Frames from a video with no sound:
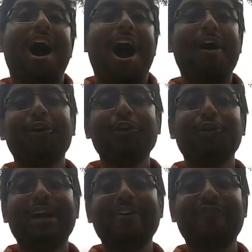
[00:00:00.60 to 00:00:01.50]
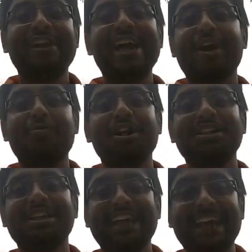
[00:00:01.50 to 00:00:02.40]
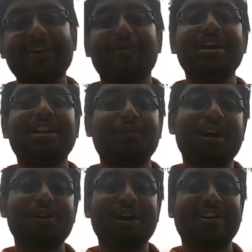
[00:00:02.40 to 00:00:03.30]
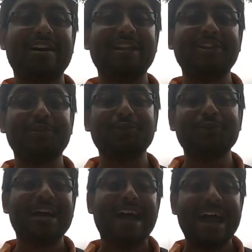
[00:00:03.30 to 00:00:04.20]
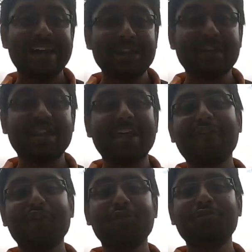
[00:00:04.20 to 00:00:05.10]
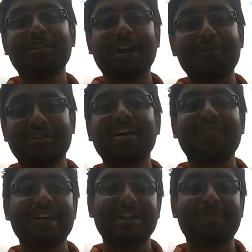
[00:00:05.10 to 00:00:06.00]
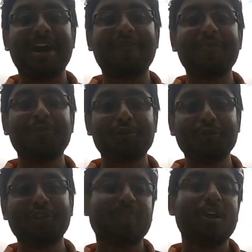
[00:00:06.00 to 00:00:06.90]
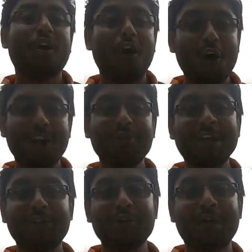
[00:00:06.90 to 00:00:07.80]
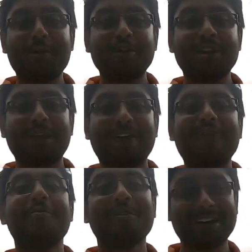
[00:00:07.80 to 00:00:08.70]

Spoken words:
How do you get free accommodation anywhere in the world you are traveling to? And is it safe to use couchsurfing as a platform to do so? All you need to know about this platform